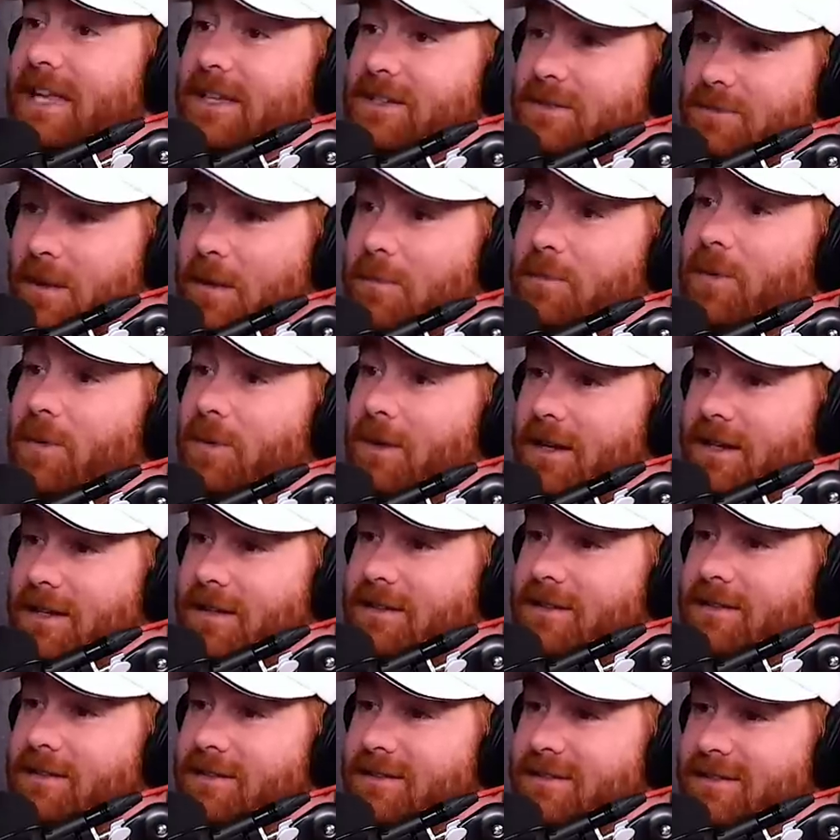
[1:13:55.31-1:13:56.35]
That's my point.
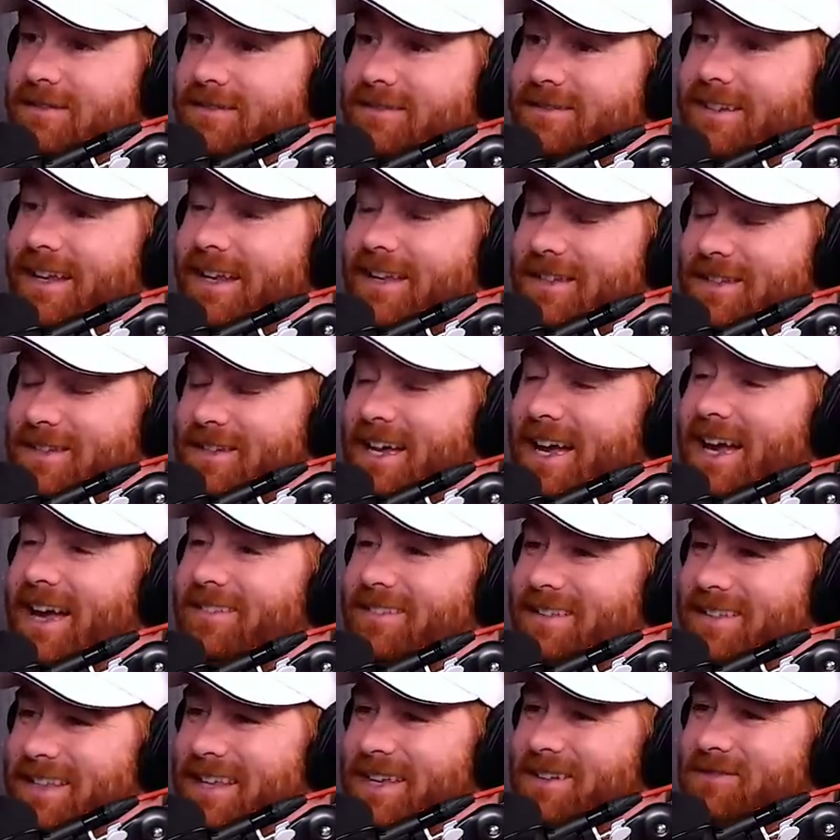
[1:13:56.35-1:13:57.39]
Yeah. Now that you
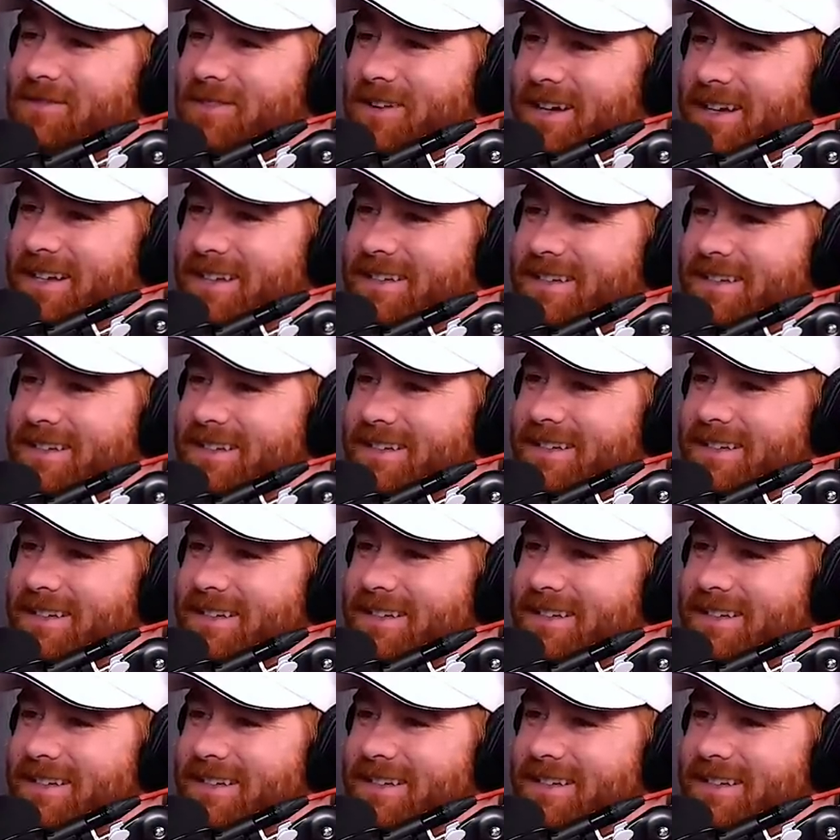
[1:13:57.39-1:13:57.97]
have it, then what?